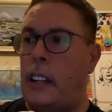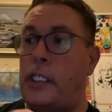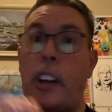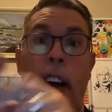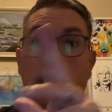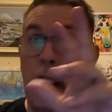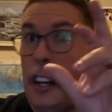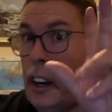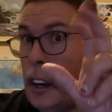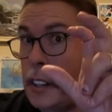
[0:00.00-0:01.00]
chocolate
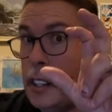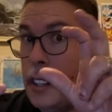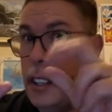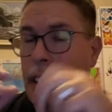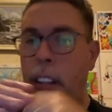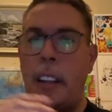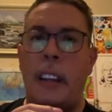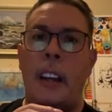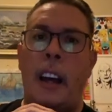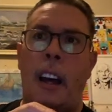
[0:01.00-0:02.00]
and art.
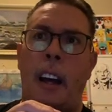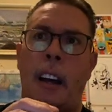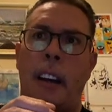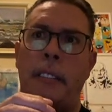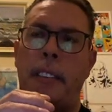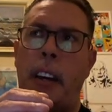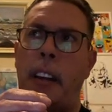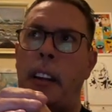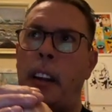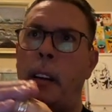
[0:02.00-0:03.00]
I've done
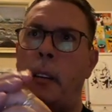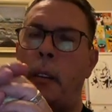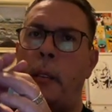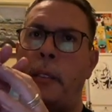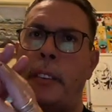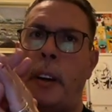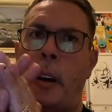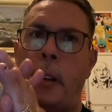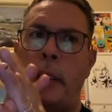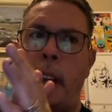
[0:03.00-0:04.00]
another one that was
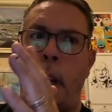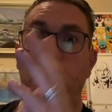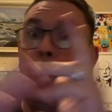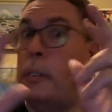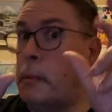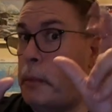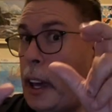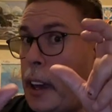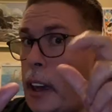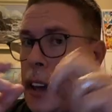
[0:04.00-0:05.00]
called Booze and
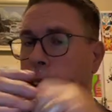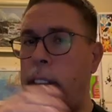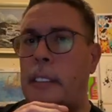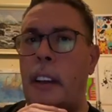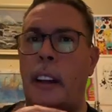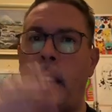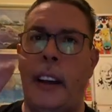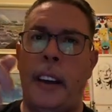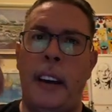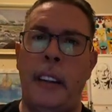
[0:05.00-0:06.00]
Pancakes. I've
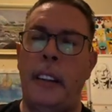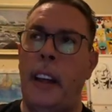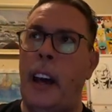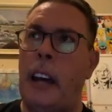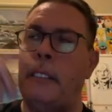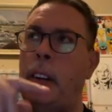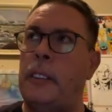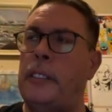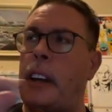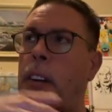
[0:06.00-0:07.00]

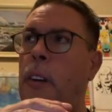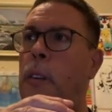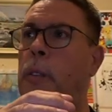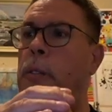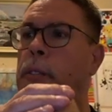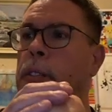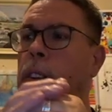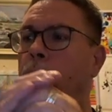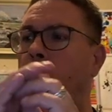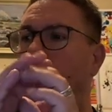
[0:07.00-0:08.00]
noticed that goes,
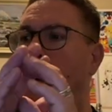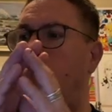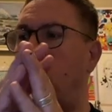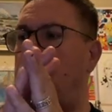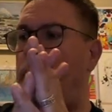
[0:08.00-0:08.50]
kind